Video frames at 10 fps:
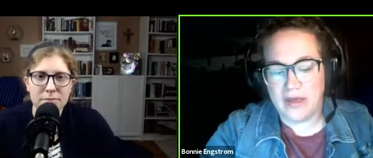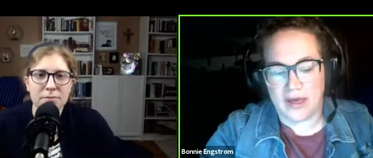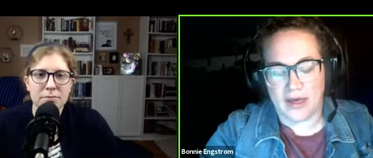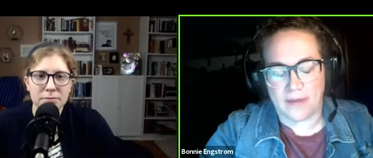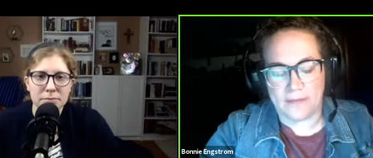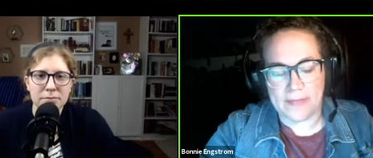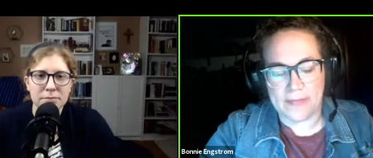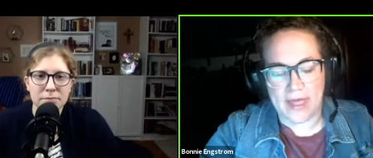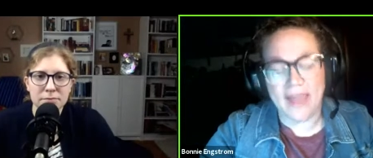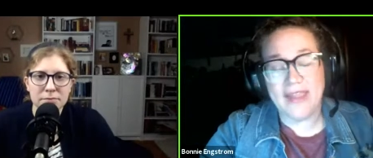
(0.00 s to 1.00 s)
Speaker 1: Um,
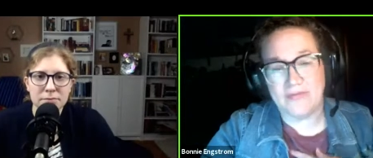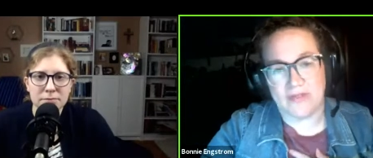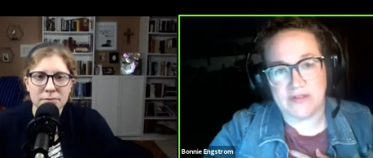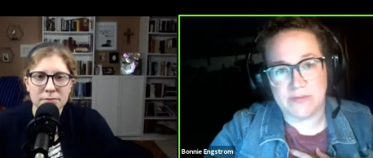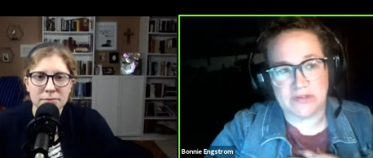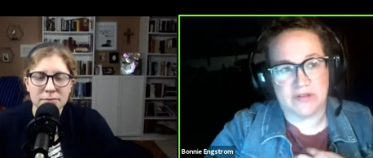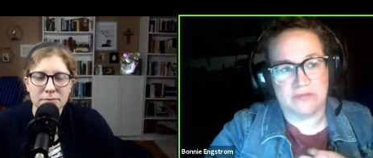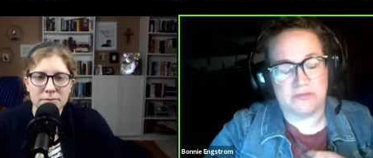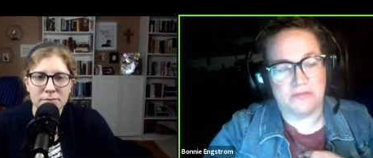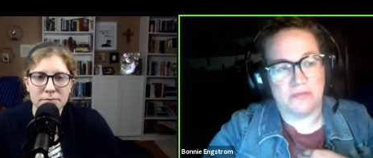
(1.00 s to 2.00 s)
I have found, especially
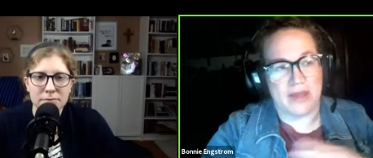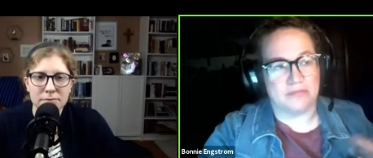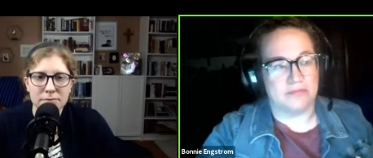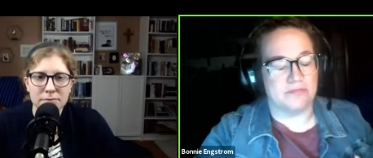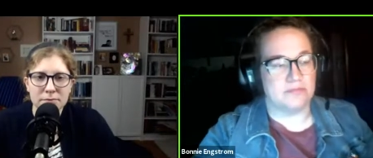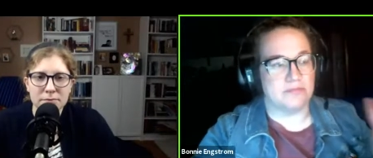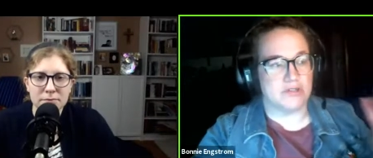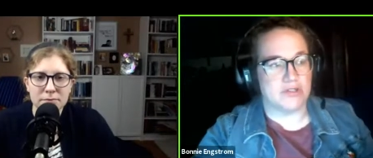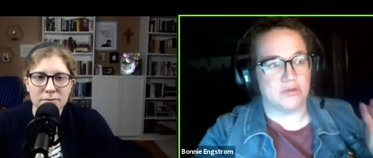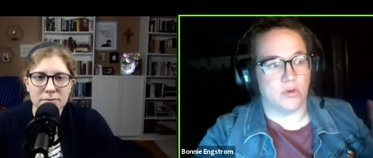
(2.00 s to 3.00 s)
my
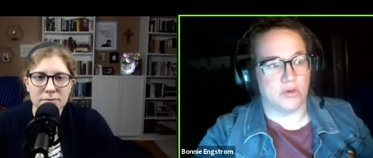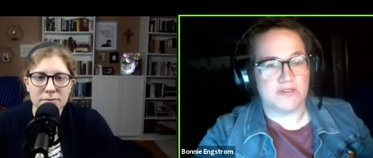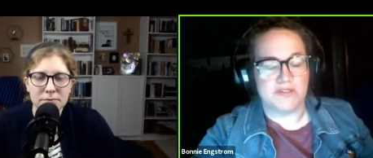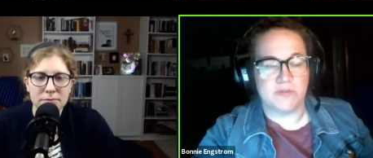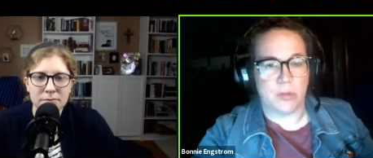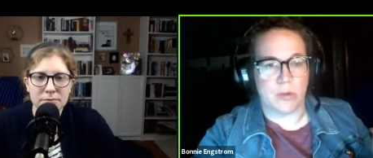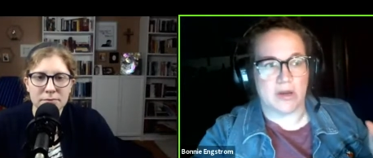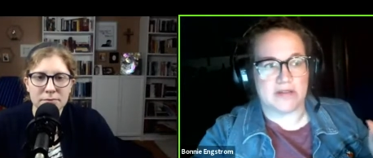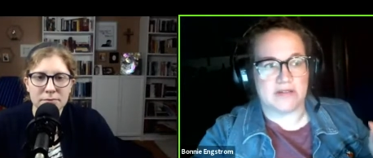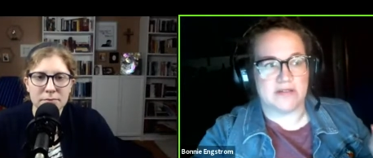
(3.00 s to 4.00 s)
two oldest
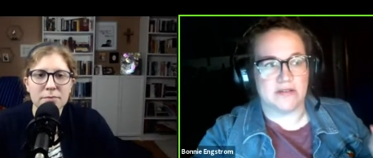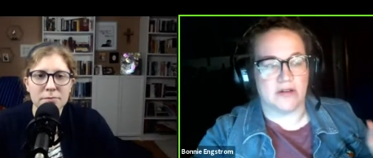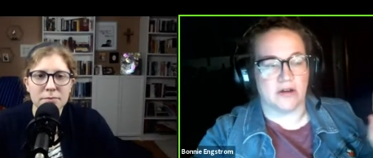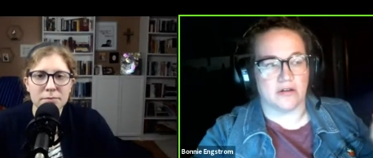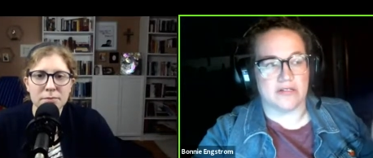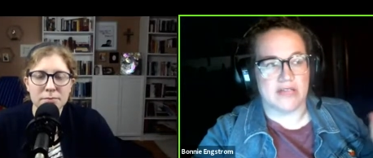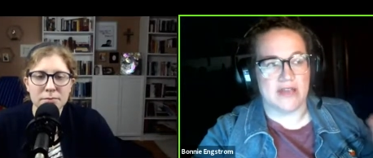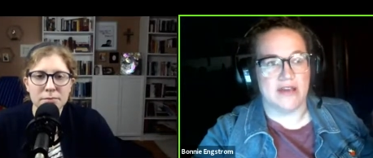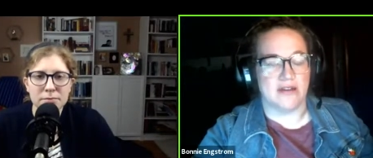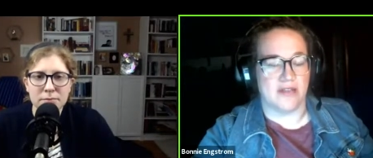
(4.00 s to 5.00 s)
boys are
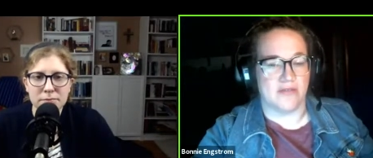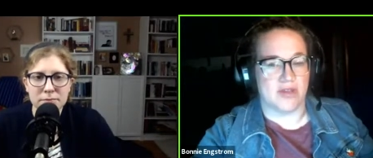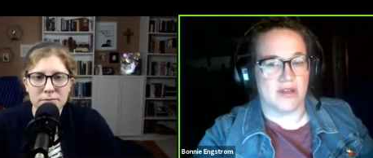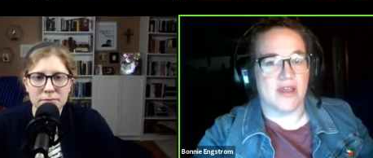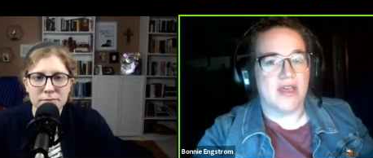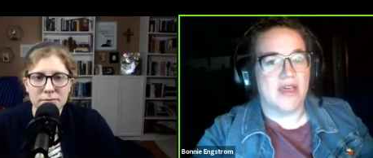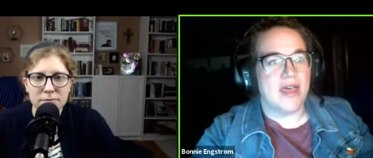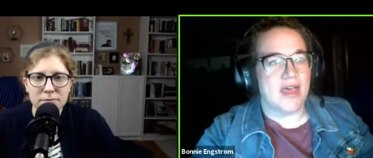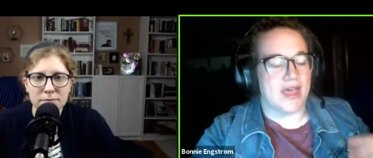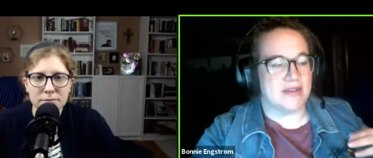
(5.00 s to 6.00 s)
10 and 11
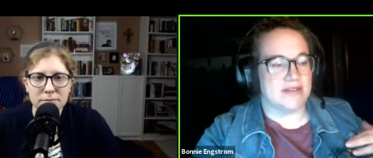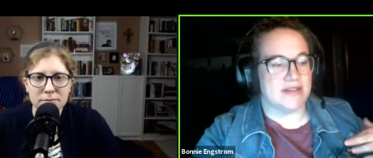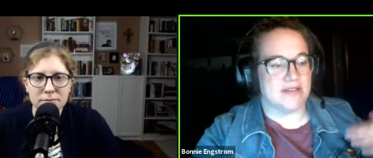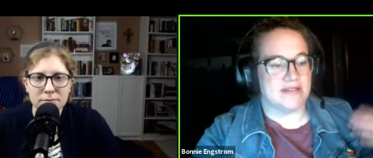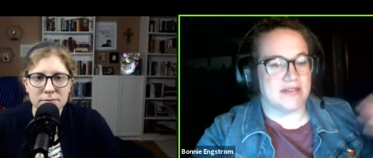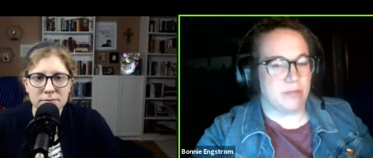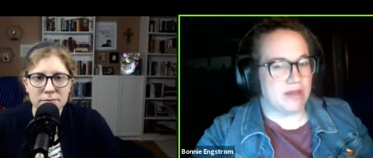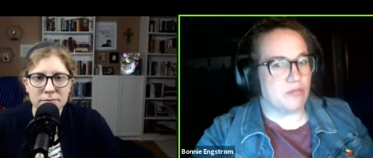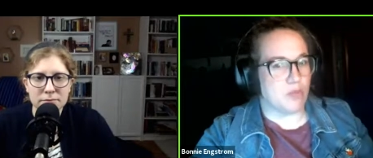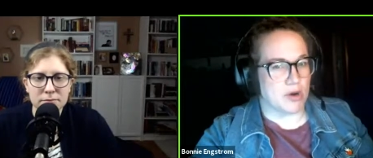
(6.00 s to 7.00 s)
and as they
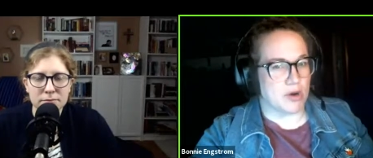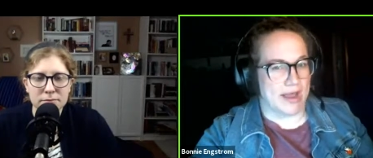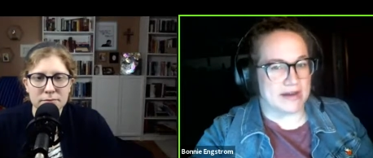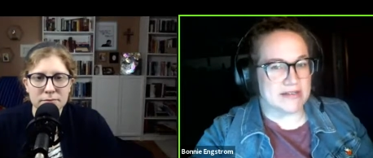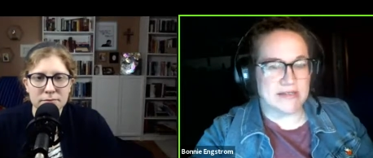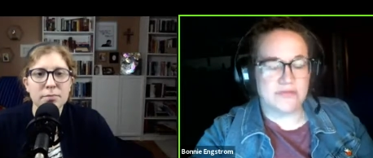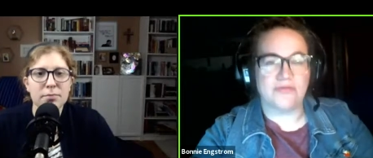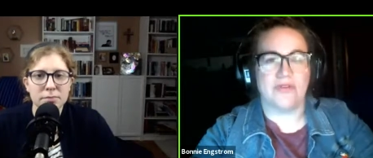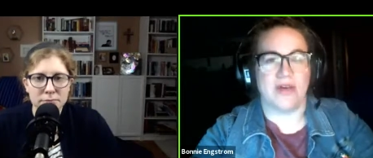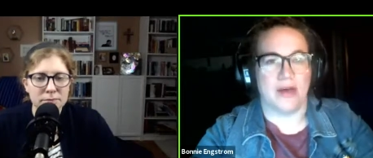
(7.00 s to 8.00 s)
become more
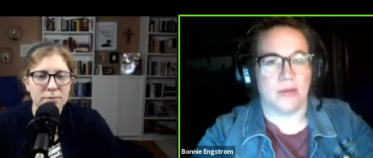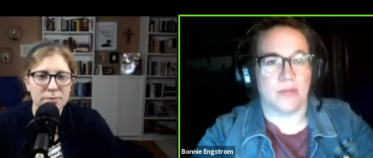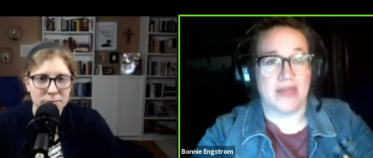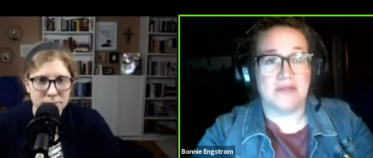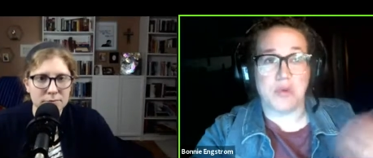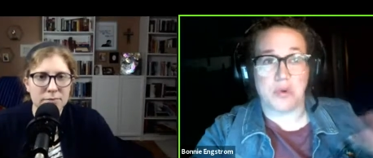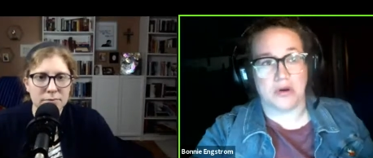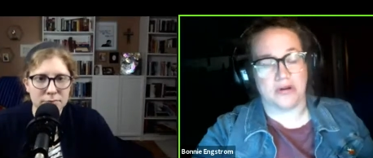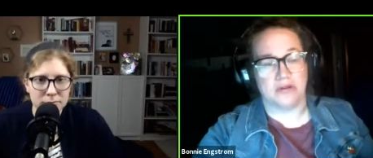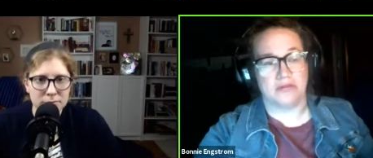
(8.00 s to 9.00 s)
active um, and
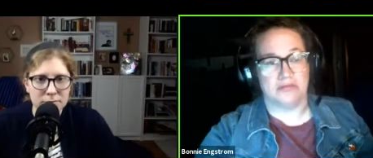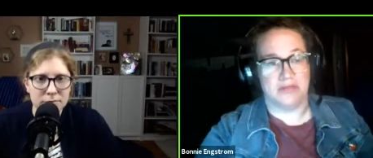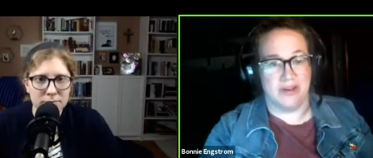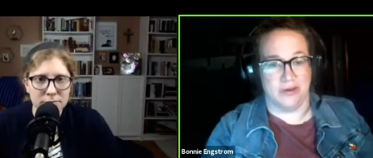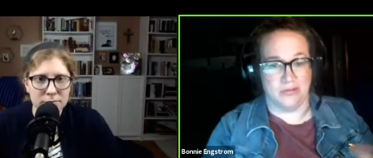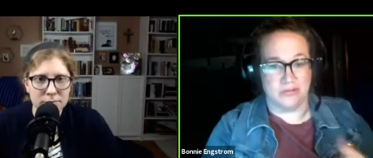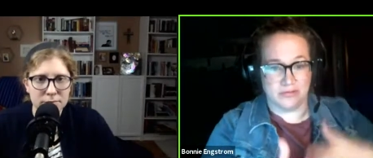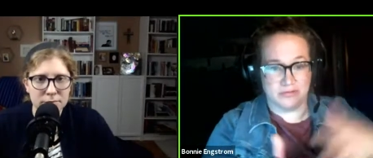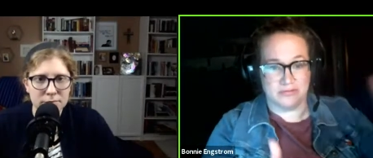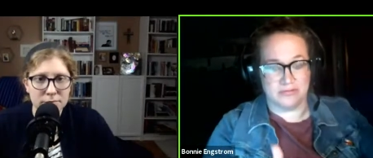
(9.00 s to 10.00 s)
more you know
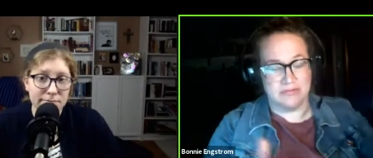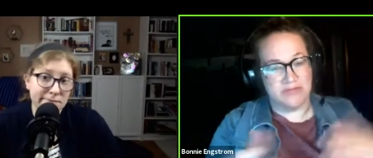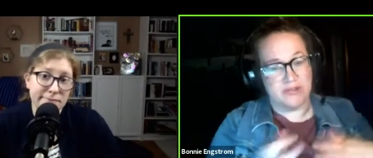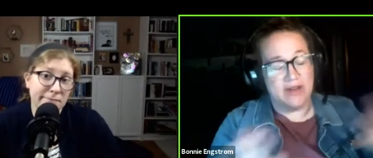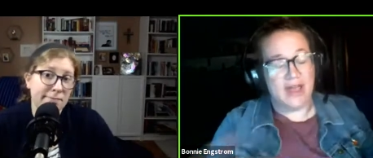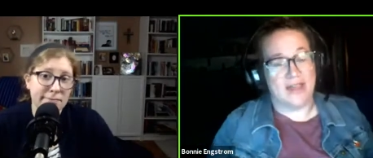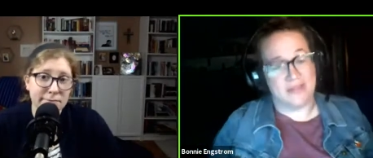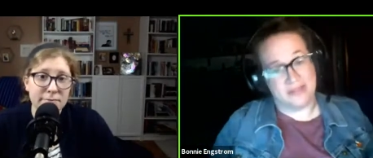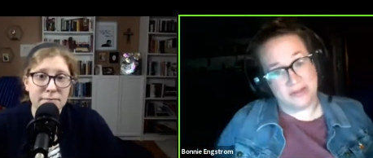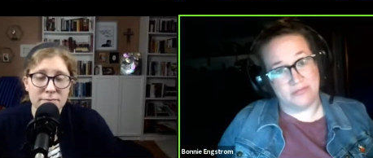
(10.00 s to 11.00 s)
they're
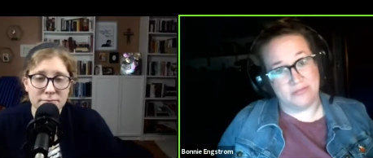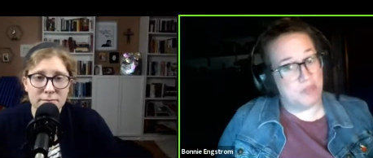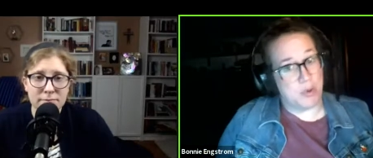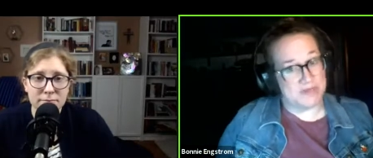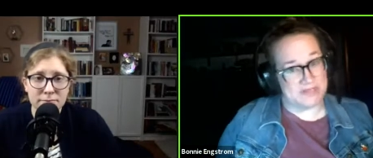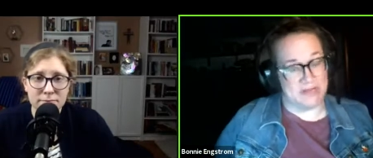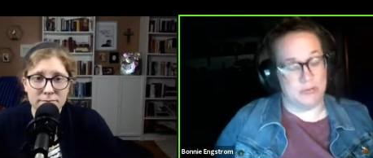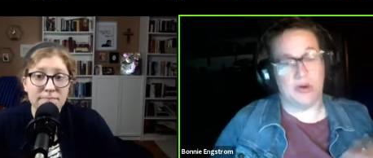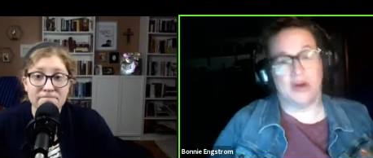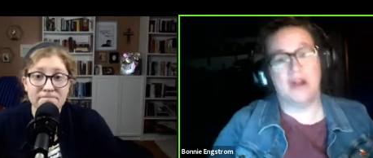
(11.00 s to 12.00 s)
not little boys
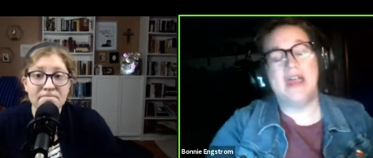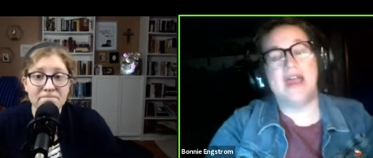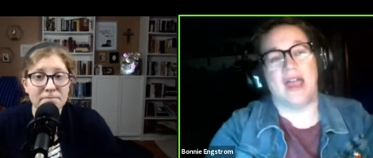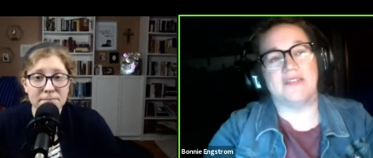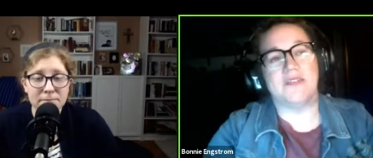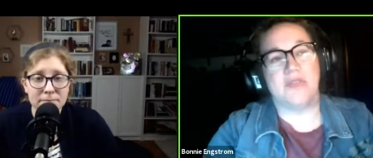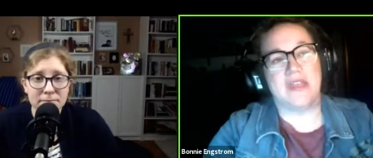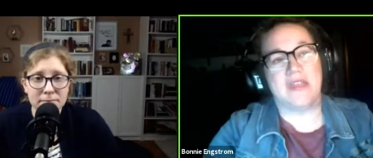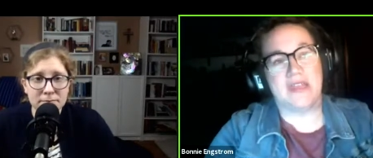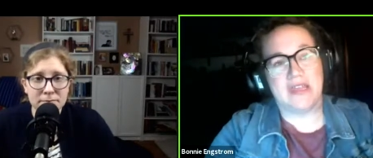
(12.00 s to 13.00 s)
anymore mm-hmm. and so
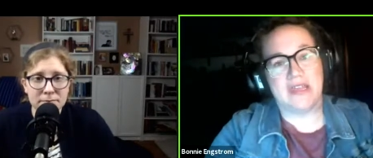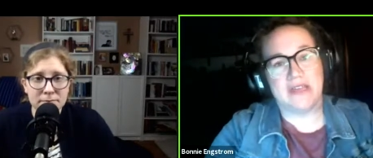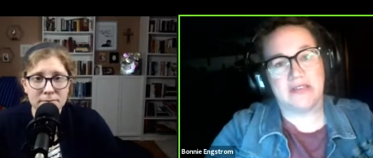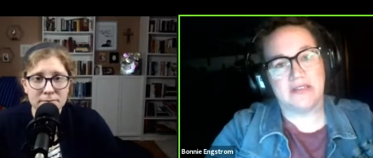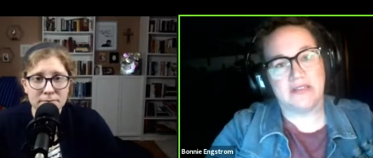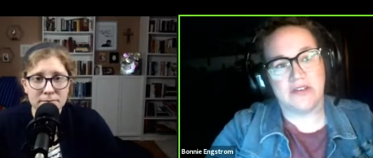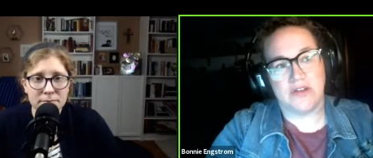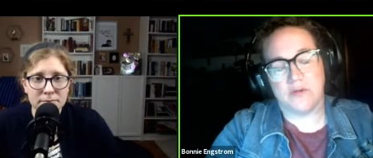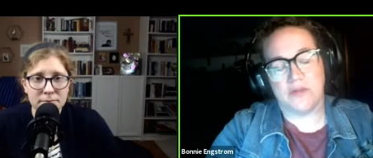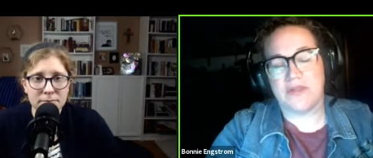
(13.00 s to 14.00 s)
they need to
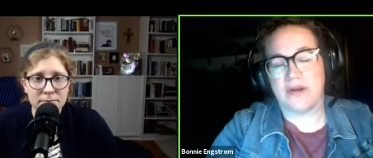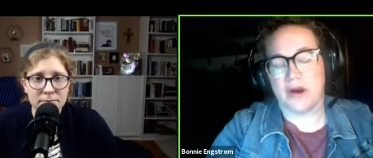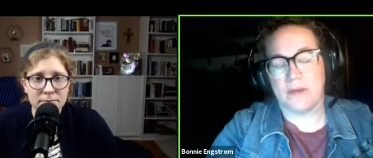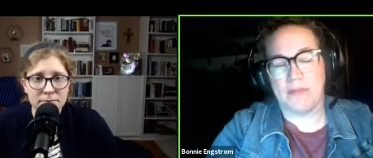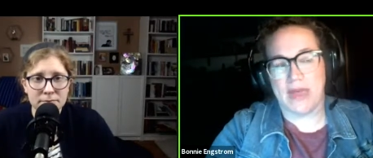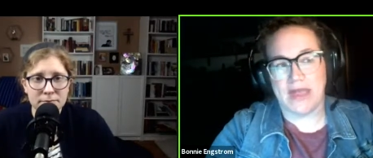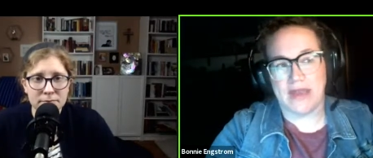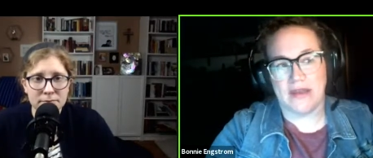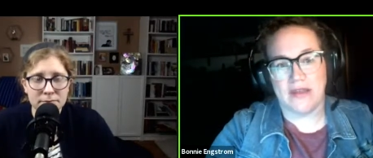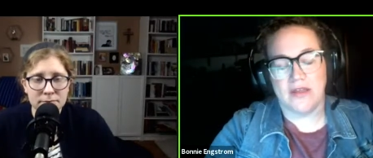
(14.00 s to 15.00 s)
know that there are
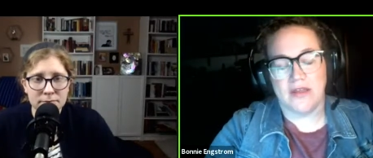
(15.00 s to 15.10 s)
men